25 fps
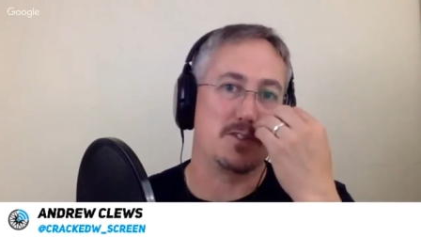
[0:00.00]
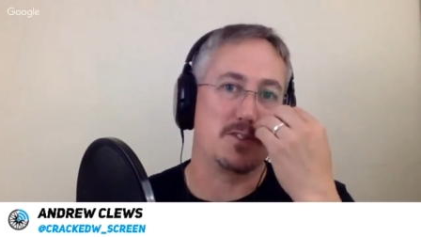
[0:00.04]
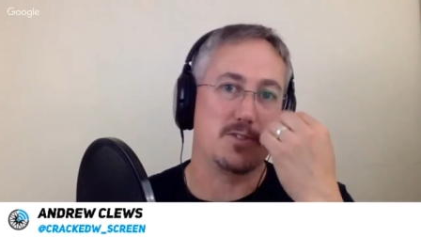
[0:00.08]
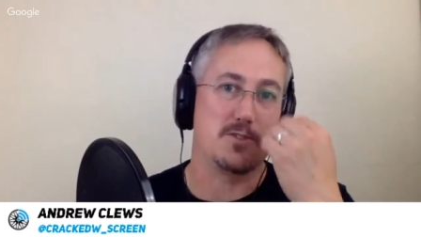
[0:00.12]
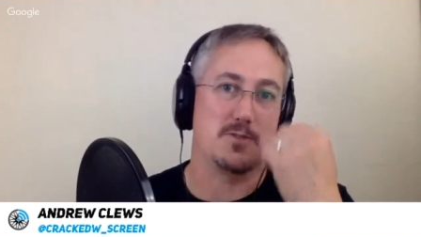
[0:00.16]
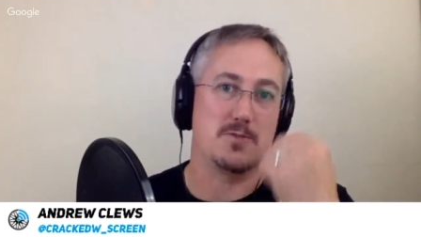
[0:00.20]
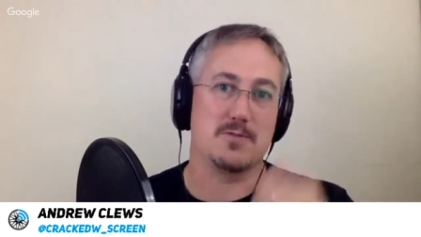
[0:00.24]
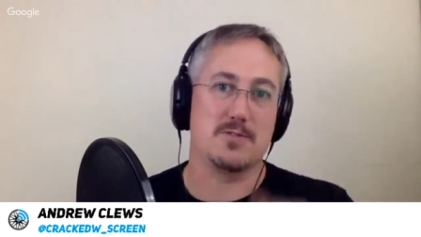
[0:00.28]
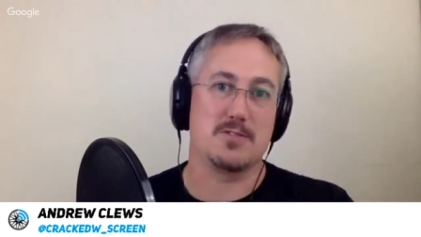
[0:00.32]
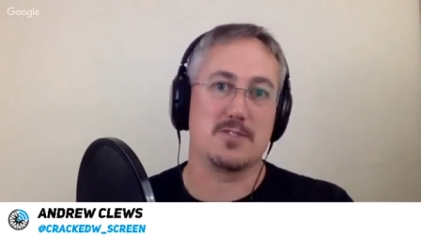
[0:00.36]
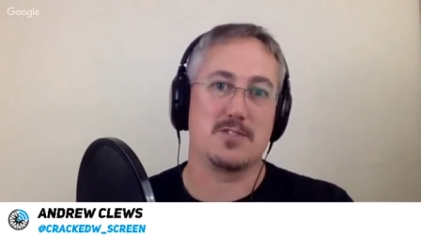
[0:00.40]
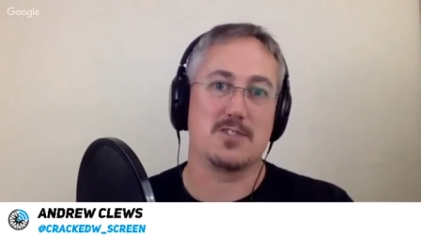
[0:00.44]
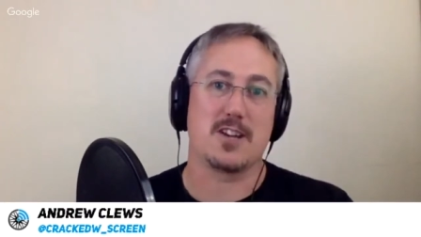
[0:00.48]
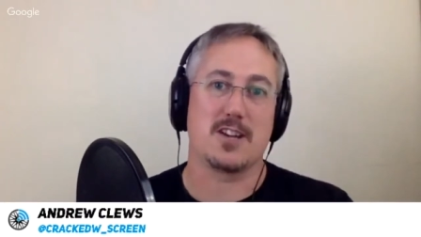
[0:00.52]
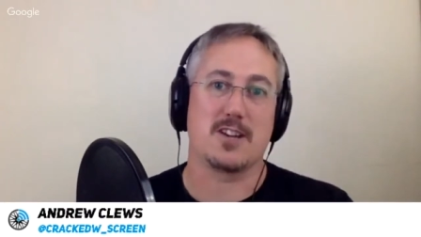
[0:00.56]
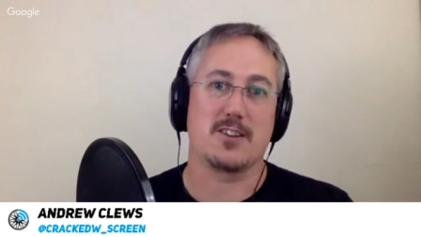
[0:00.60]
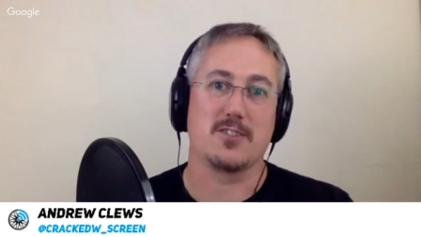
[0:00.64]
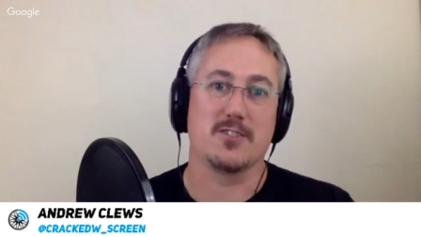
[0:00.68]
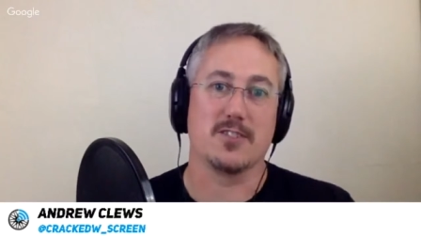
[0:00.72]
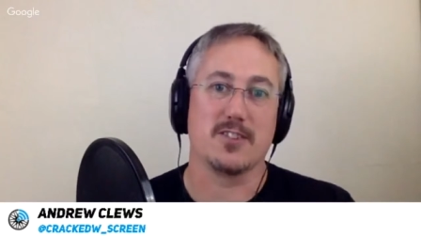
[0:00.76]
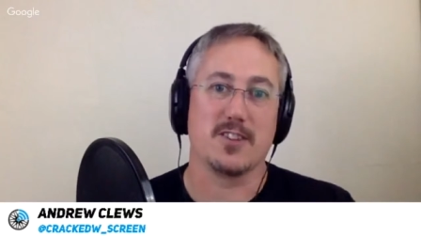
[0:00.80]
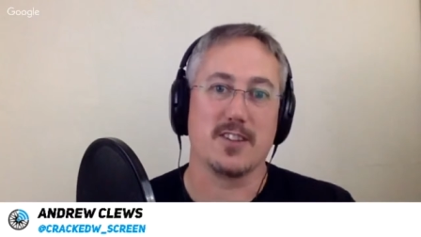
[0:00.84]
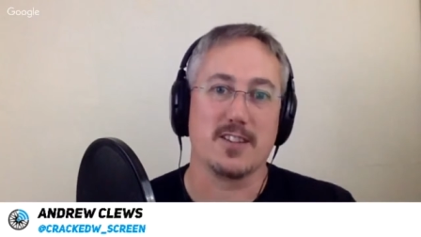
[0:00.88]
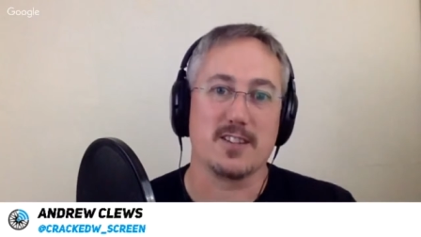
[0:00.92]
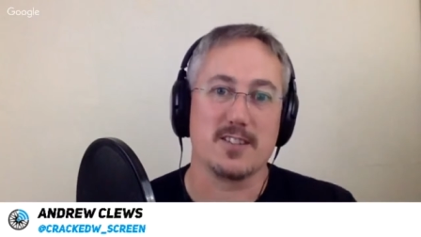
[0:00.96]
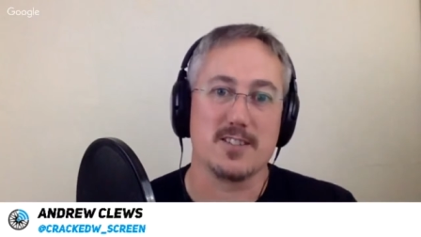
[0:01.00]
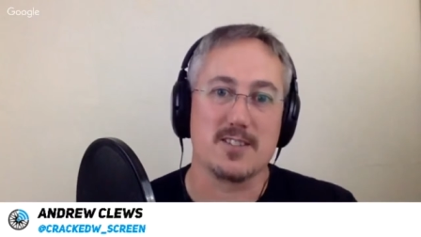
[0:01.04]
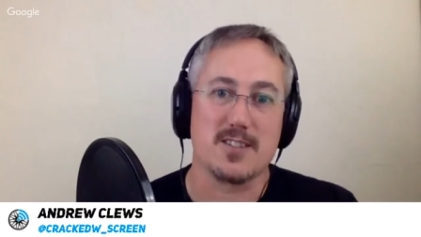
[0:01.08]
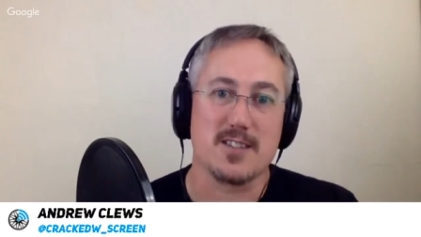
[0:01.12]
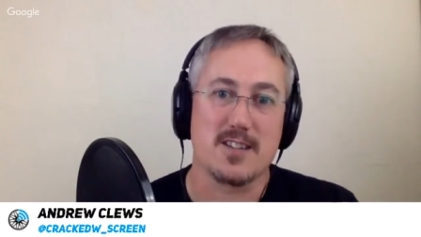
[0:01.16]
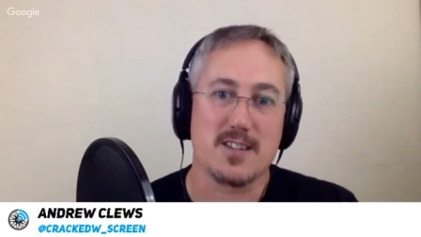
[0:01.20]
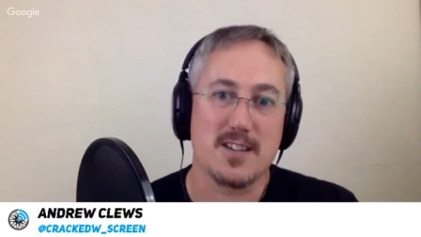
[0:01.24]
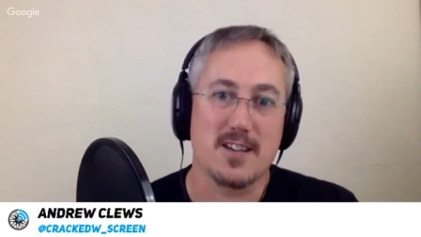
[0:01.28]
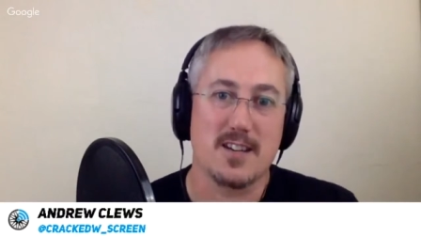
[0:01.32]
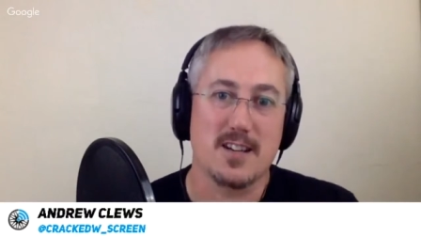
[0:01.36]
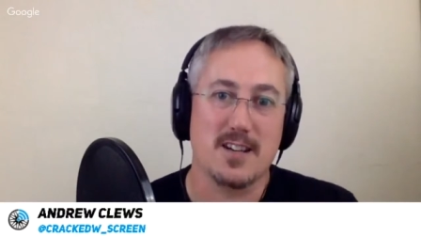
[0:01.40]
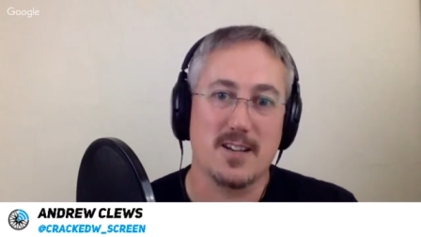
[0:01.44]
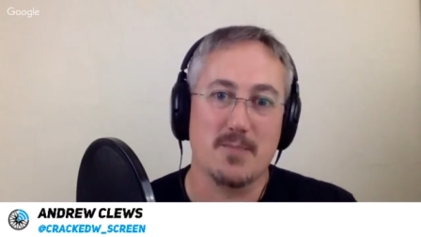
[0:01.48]
to check on things
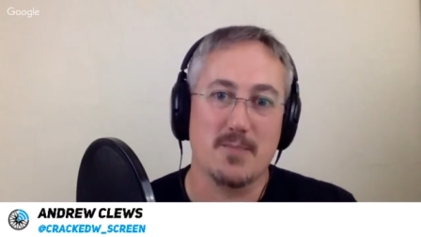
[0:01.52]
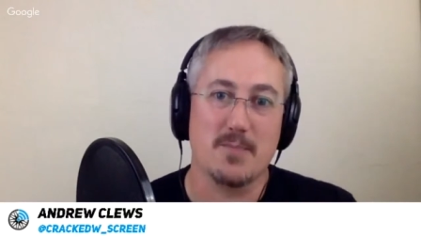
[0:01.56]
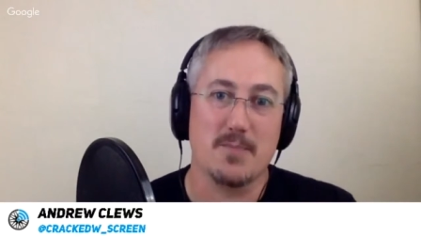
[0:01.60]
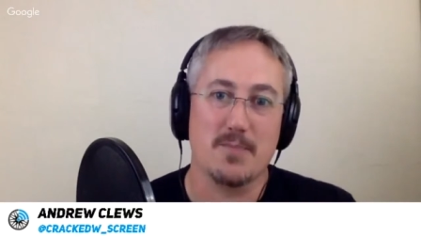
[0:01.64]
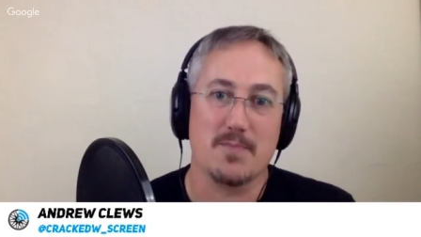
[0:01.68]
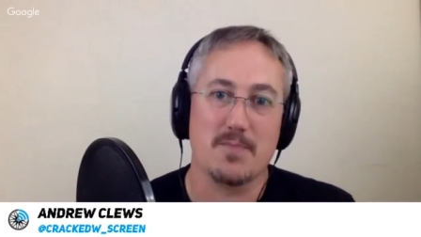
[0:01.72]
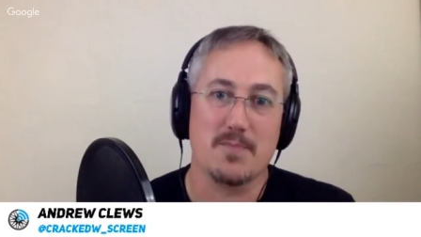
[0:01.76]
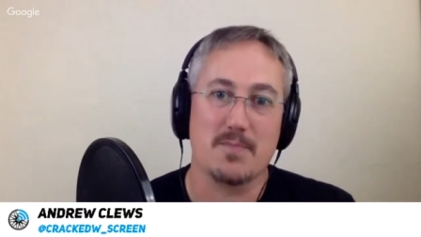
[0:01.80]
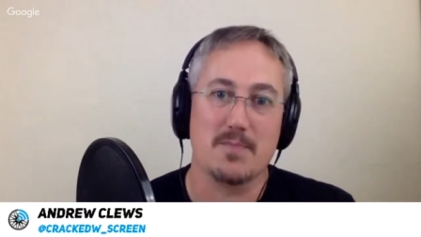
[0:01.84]
and